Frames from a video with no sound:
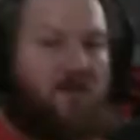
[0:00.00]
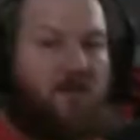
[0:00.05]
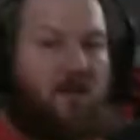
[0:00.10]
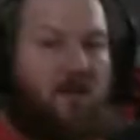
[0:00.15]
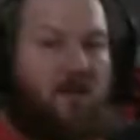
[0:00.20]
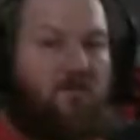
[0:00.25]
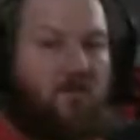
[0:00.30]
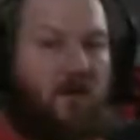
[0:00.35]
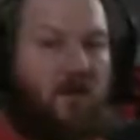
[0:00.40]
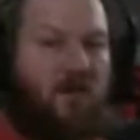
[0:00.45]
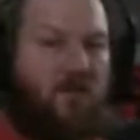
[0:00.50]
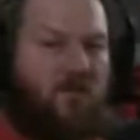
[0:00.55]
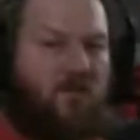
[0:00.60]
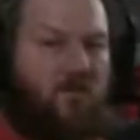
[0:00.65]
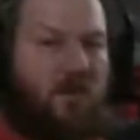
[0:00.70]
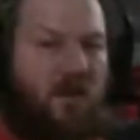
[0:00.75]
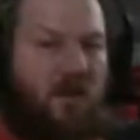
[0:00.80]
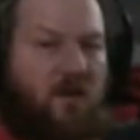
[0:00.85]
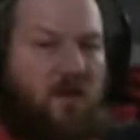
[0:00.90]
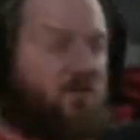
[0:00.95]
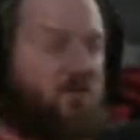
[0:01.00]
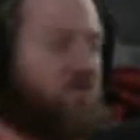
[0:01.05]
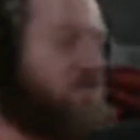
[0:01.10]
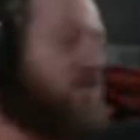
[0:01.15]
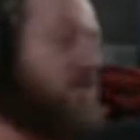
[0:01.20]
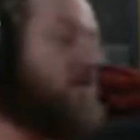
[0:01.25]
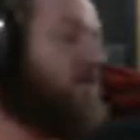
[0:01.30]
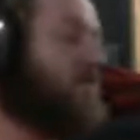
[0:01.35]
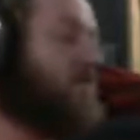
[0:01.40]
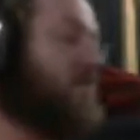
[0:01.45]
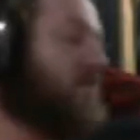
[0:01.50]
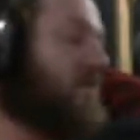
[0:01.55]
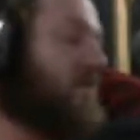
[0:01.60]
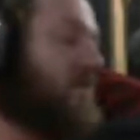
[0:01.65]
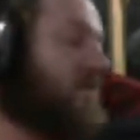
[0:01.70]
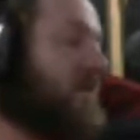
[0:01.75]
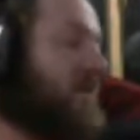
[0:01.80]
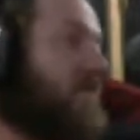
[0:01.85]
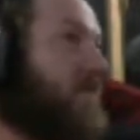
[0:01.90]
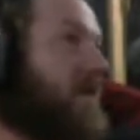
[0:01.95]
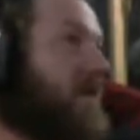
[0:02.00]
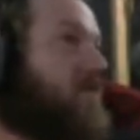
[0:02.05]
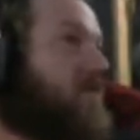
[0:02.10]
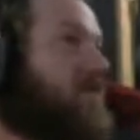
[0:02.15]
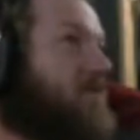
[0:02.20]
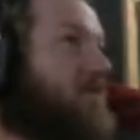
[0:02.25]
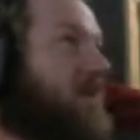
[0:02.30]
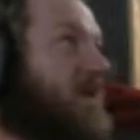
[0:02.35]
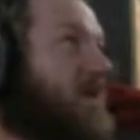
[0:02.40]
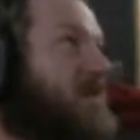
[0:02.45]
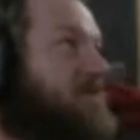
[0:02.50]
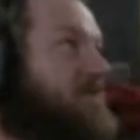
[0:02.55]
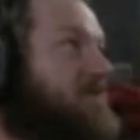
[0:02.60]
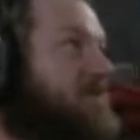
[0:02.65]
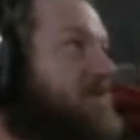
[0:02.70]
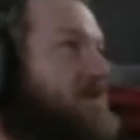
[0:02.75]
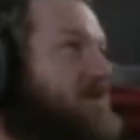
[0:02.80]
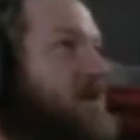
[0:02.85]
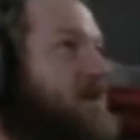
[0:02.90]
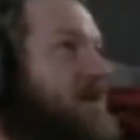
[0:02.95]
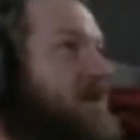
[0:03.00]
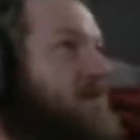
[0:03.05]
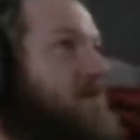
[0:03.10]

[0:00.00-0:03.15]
unfollowed me on Twitter, but then they followed me on TikTok.